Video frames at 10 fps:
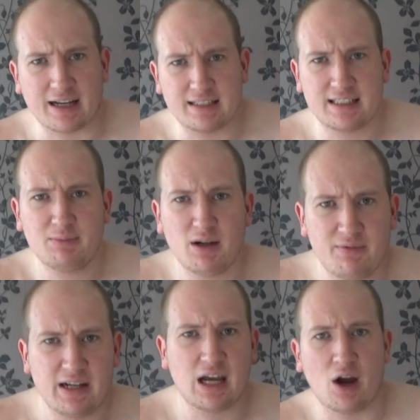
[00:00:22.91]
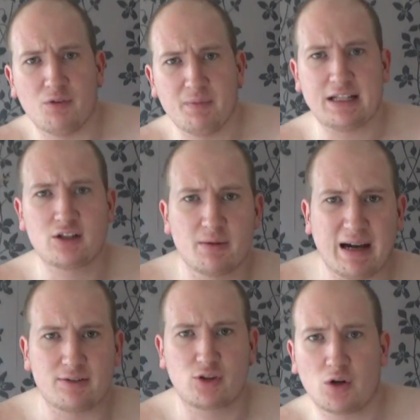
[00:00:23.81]
They see my video of me talking
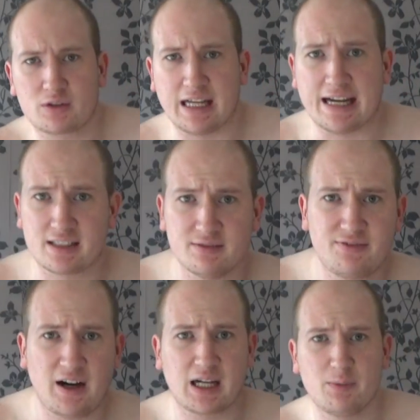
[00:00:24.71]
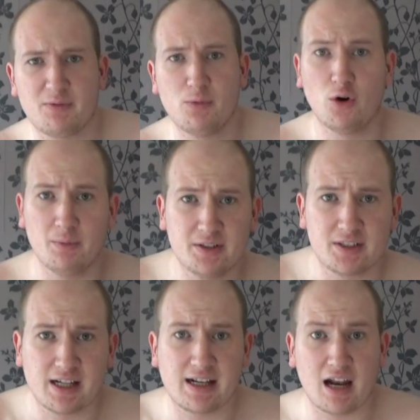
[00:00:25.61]
about dog dicks and fucking with
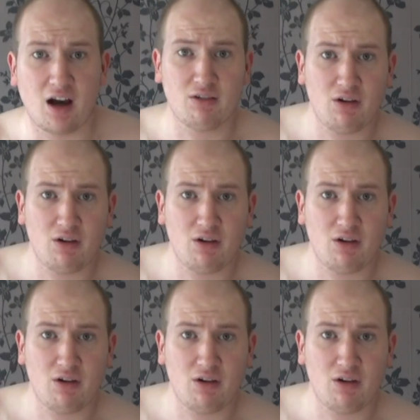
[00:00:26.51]
Mormons and then they're like,